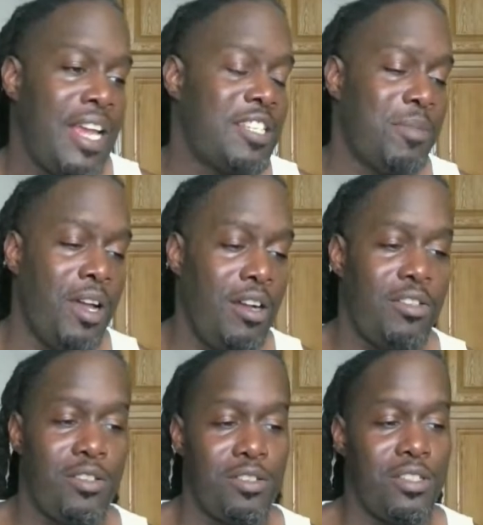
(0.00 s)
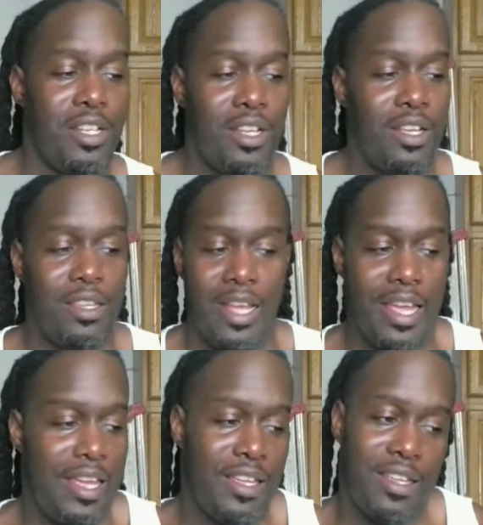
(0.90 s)
I got some uncles
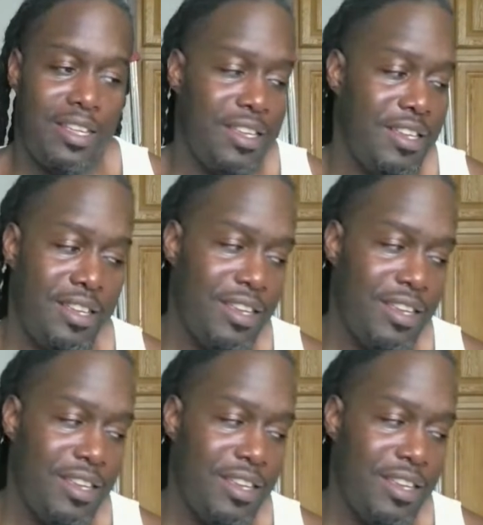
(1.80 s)
that